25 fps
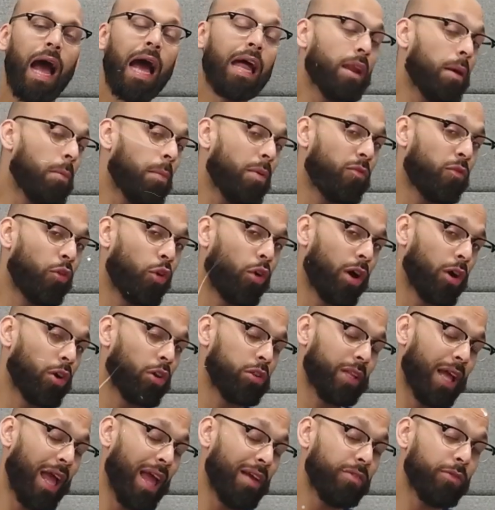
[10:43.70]
At number 4,
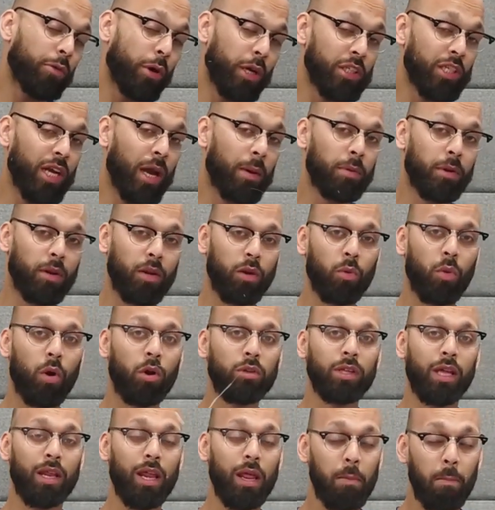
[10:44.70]
I've got the heavyweight champion of the
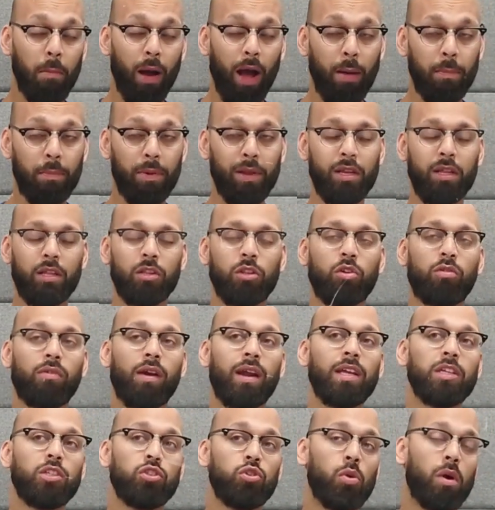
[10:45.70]
world, and in my opinion, the
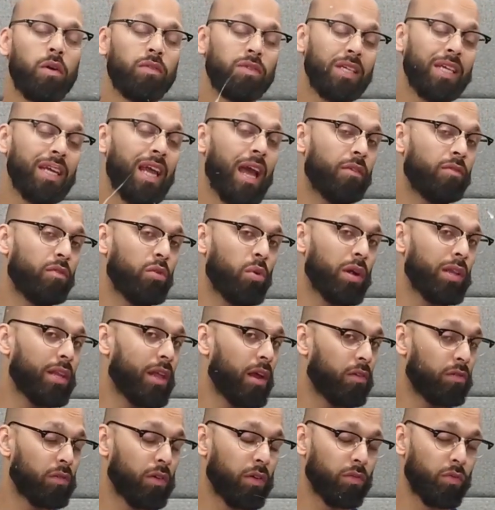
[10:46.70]
greatest UFC heavyweight
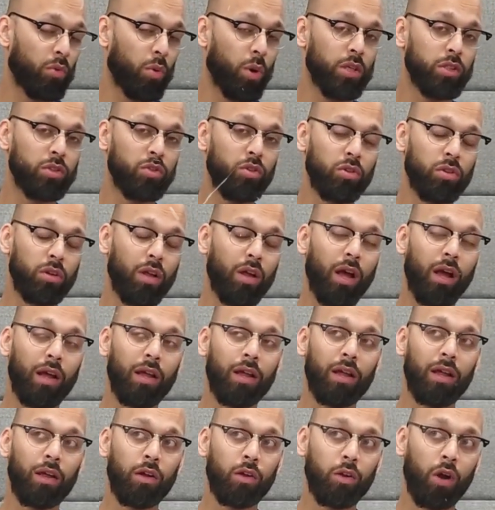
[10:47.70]
there ever was.
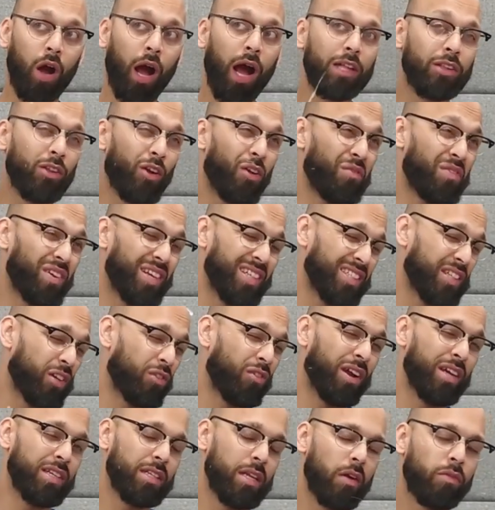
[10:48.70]
I don't think it's
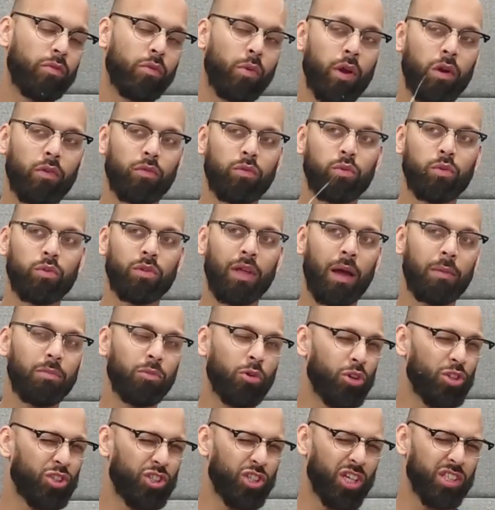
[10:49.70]
the greatest heavyweight of all
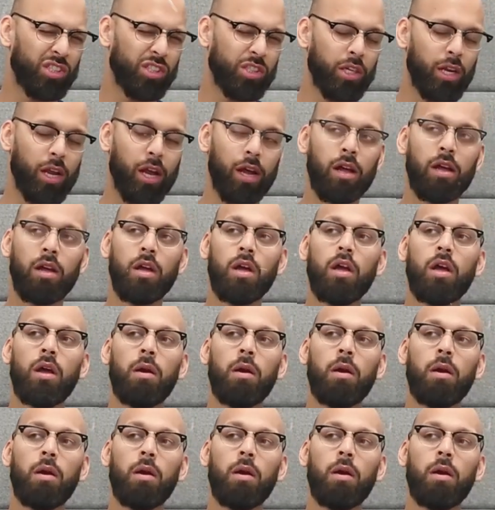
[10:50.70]
time, not just yet.